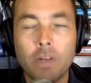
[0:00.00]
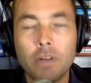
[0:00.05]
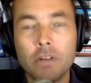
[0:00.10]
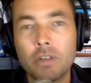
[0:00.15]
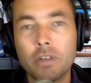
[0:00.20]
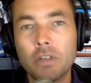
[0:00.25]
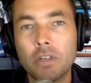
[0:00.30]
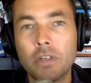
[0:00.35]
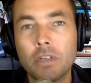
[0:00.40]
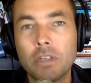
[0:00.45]

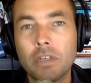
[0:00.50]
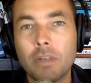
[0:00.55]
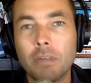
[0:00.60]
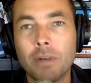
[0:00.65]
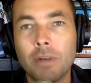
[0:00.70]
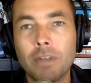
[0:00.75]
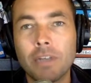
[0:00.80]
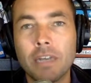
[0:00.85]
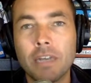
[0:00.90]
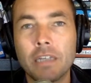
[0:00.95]
here's the good thing
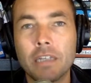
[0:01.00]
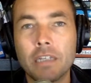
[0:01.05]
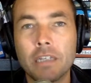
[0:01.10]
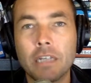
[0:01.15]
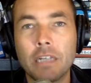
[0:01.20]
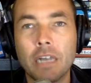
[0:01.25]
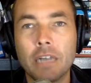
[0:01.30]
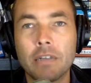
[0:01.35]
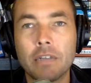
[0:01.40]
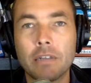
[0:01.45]
about taking
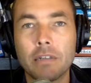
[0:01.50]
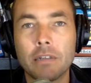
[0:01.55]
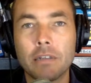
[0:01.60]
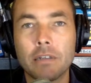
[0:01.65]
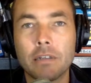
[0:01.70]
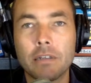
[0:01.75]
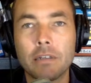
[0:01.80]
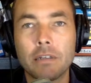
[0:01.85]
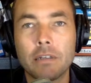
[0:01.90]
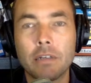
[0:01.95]
chances.